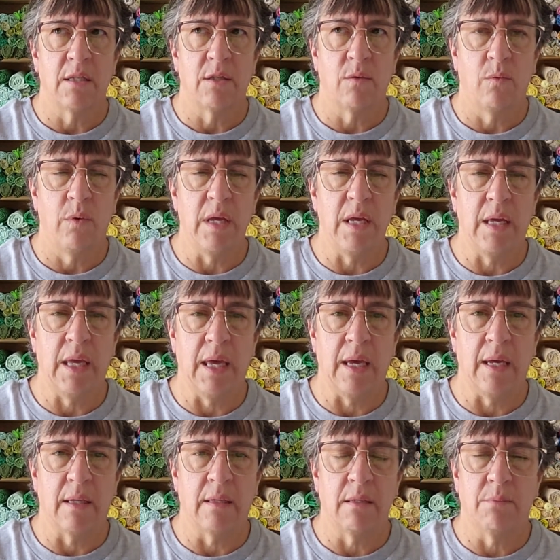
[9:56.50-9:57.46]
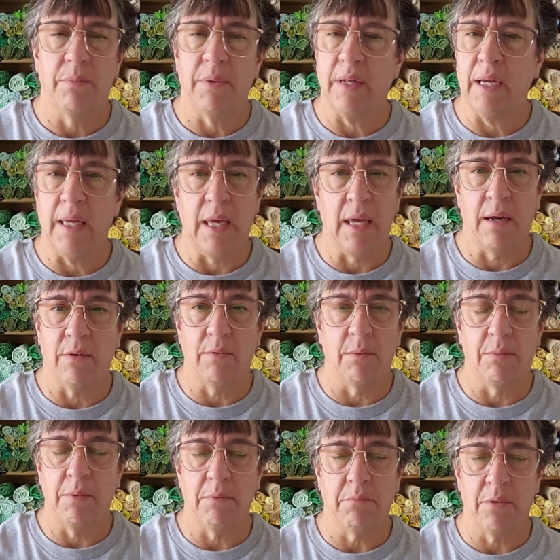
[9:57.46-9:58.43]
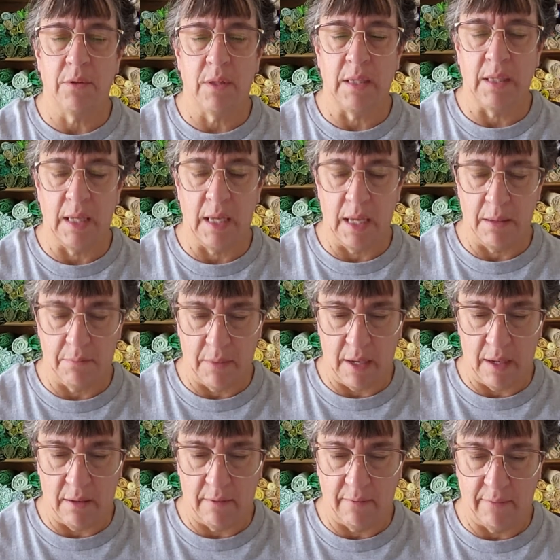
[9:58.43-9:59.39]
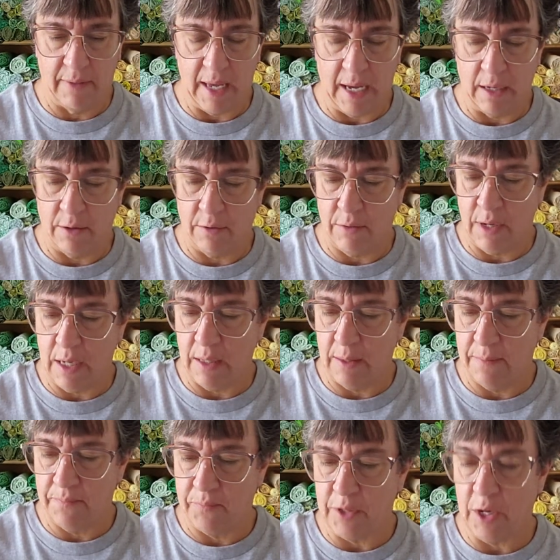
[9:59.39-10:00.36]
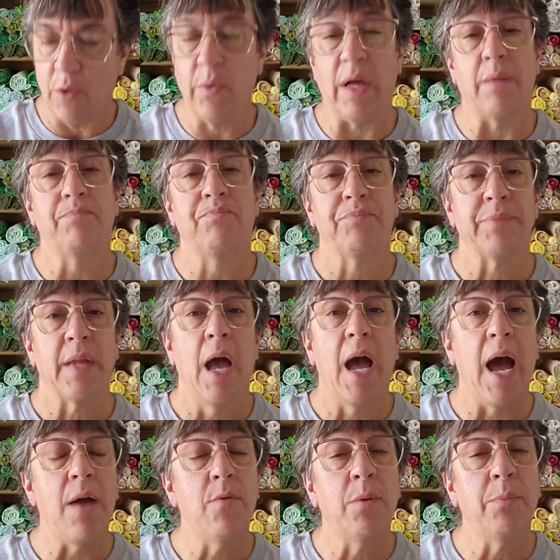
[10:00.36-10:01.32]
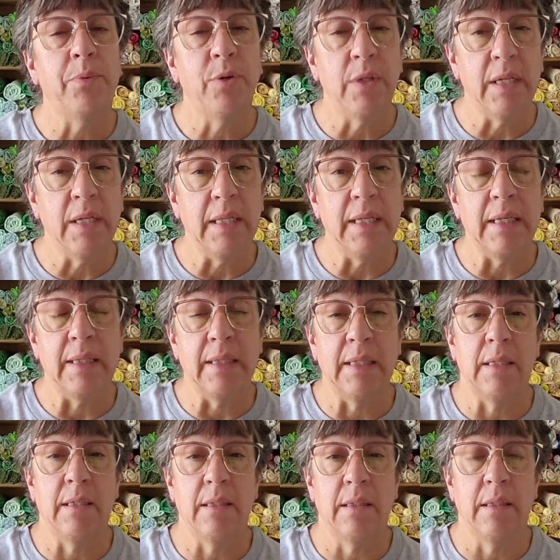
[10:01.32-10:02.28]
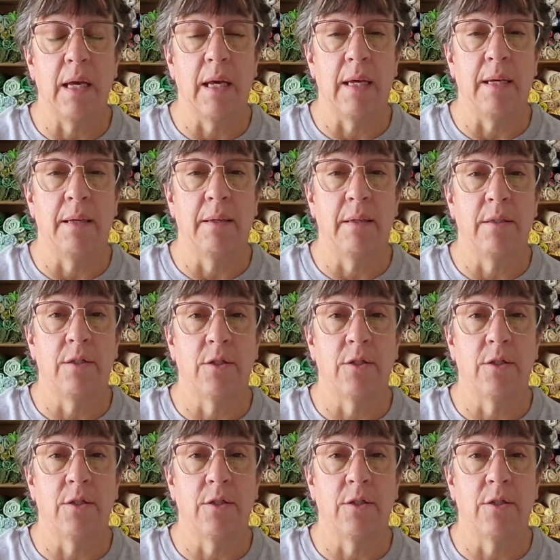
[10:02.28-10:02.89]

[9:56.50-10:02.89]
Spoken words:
weekend, but I can't remember the name of that green. Oh well, I will put it in the